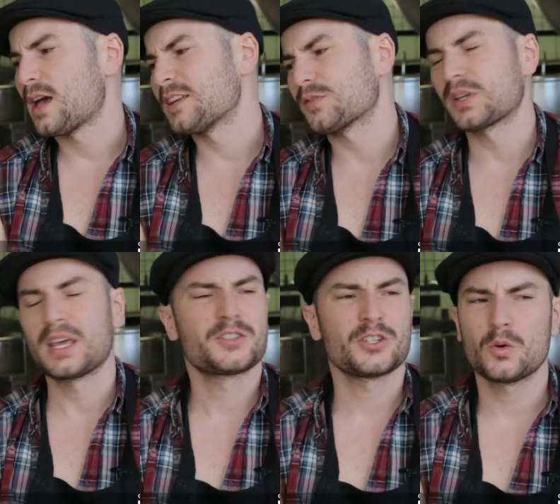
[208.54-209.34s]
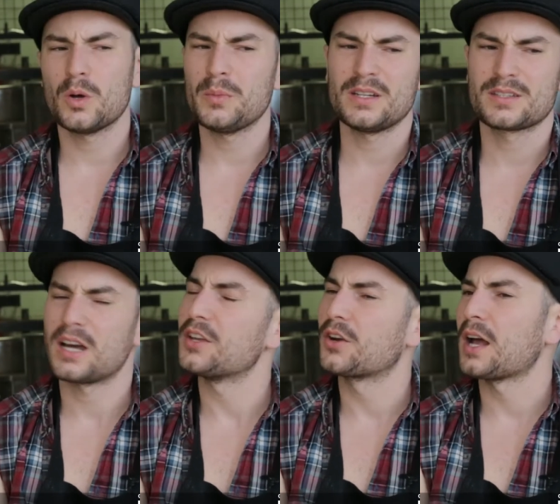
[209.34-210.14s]
As for kitchen equipment,
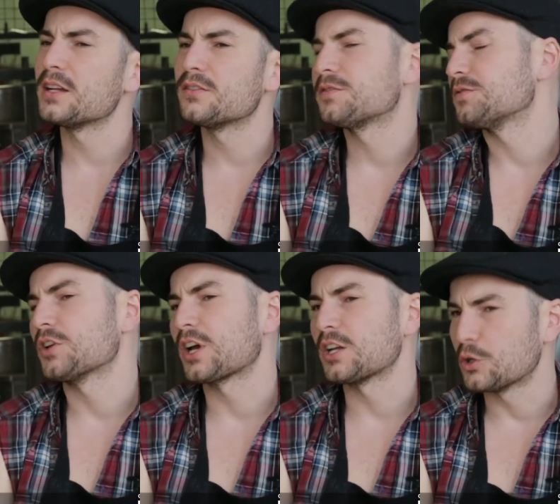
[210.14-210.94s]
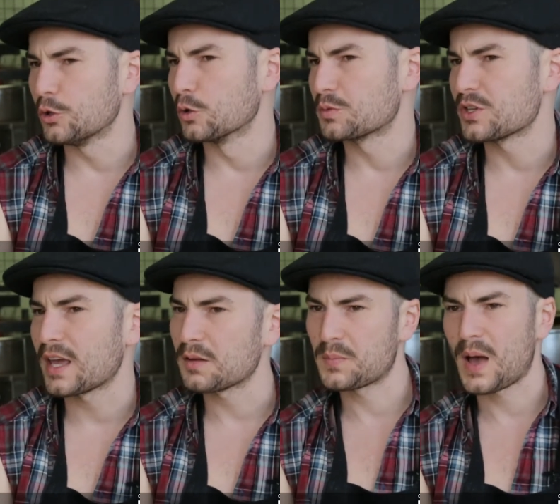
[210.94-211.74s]
you're kind of hooped. You
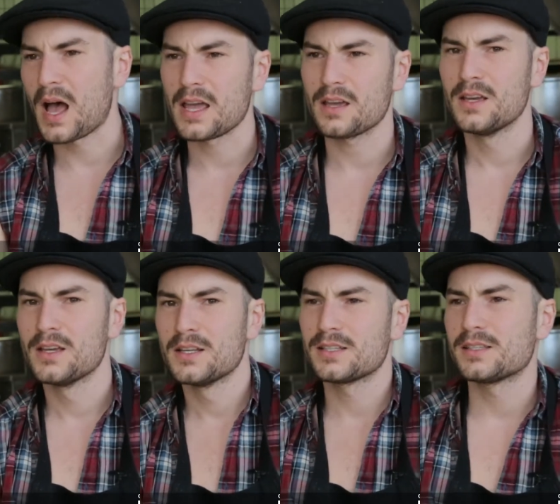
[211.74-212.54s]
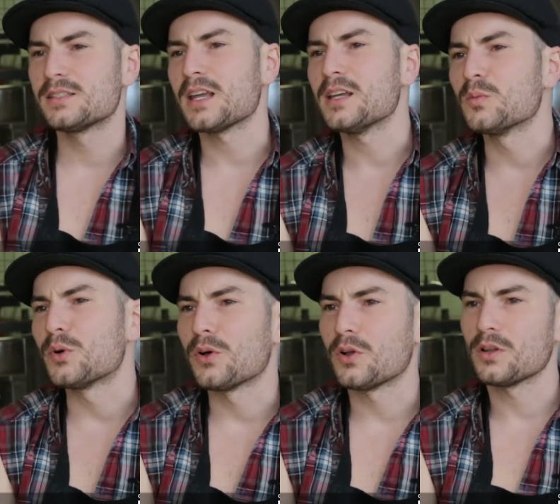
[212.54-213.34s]
can't buy
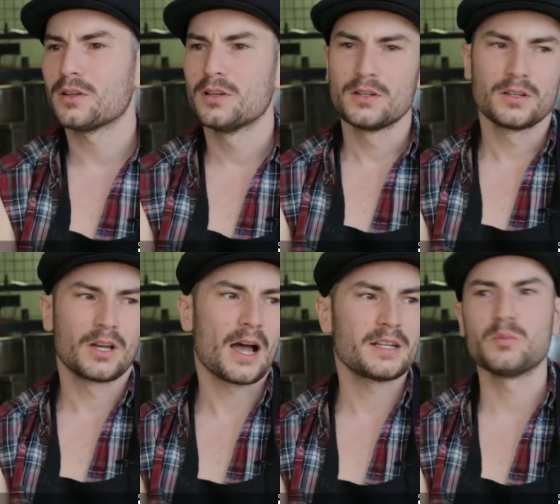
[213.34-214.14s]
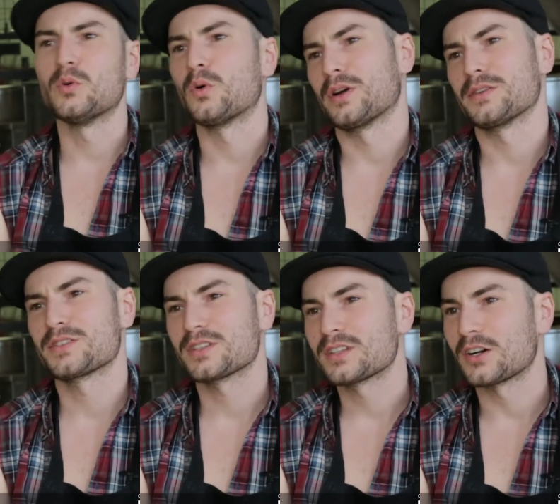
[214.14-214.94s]
sustainable cutting
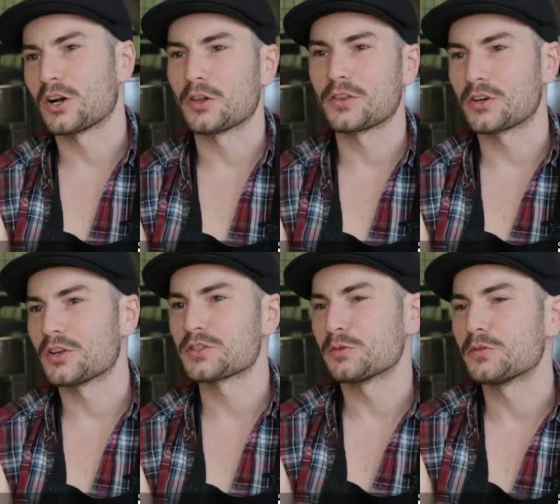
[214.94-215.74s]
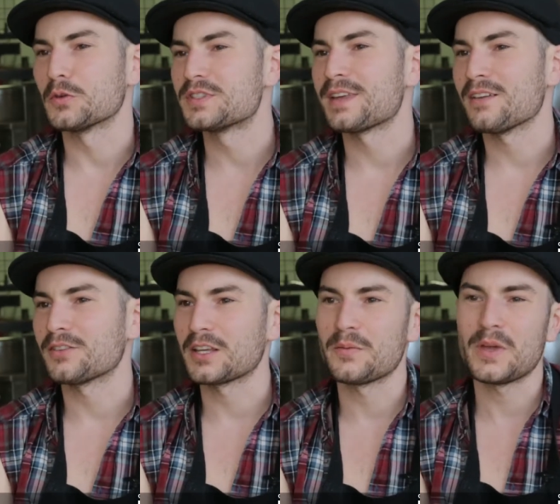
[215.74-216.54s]
boards that are also food
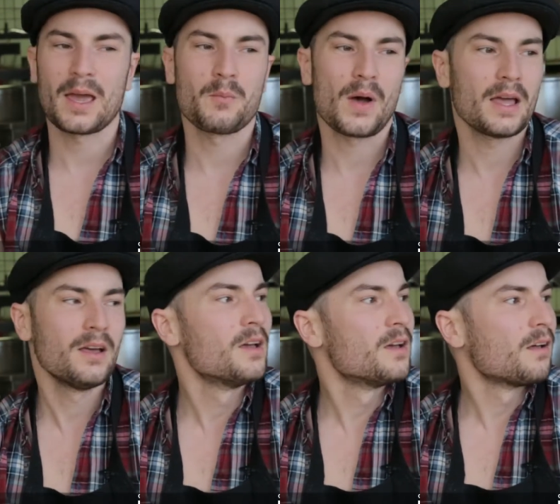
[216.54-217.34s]
safe. Like we can't buy,